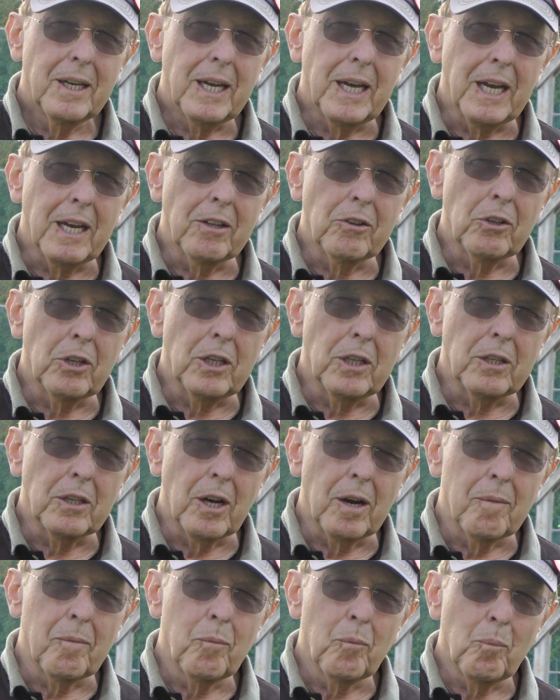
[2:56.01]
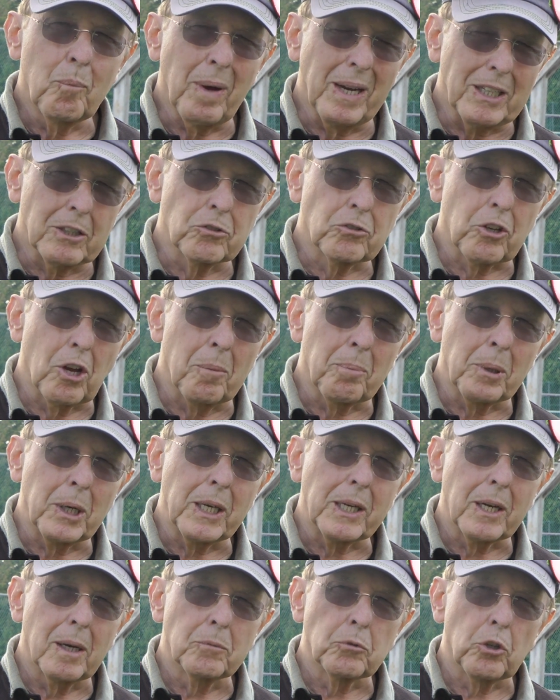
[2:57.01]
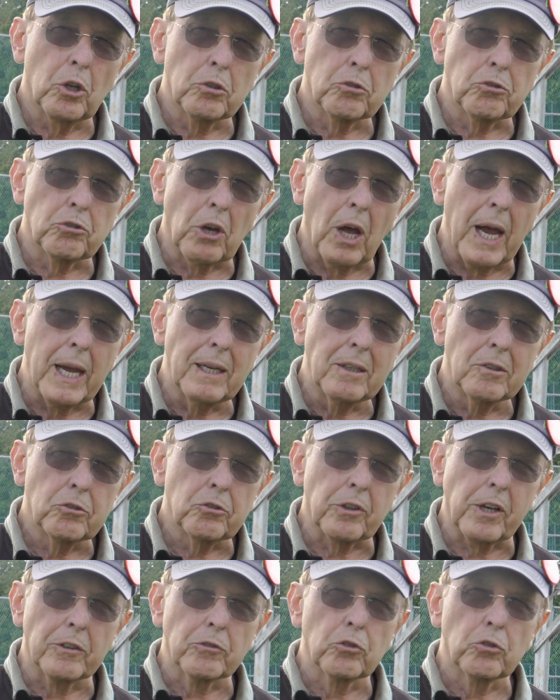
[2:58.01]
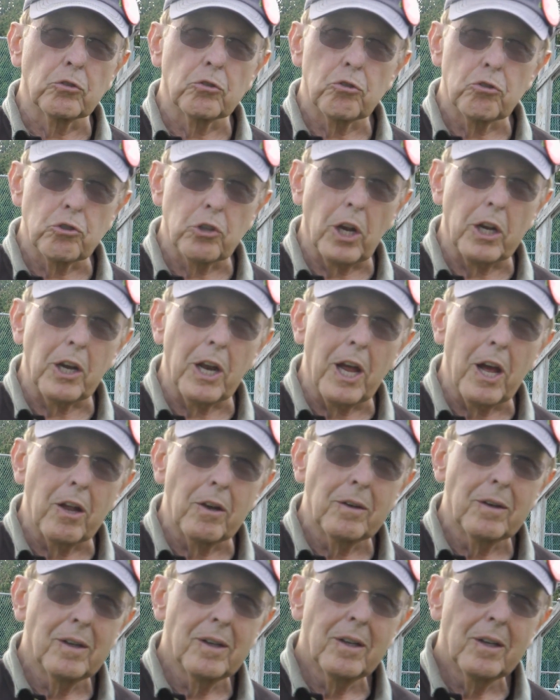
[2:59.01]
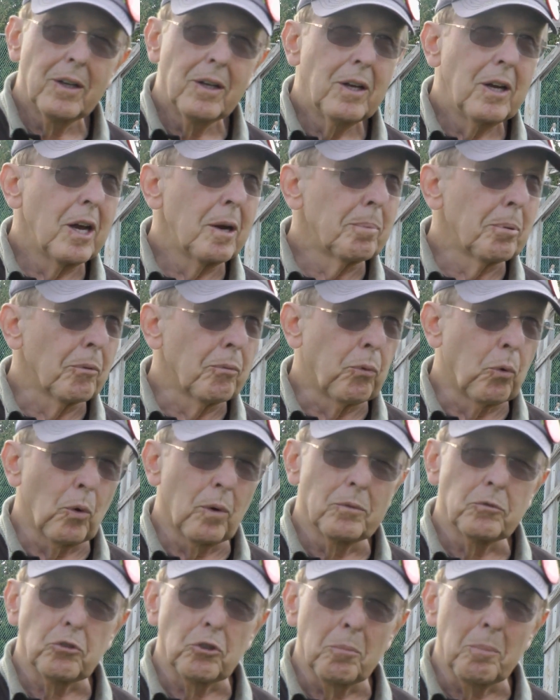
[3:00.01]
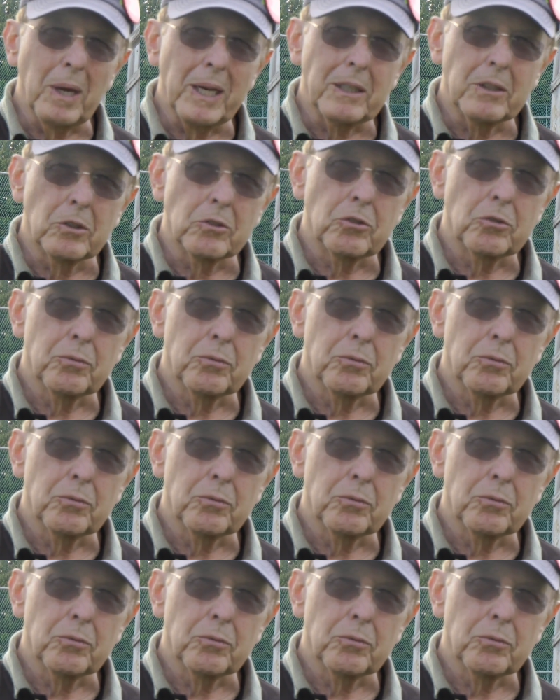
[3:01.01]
and the maintenance company comes on site, schedules a shutdown, and performs the maintenance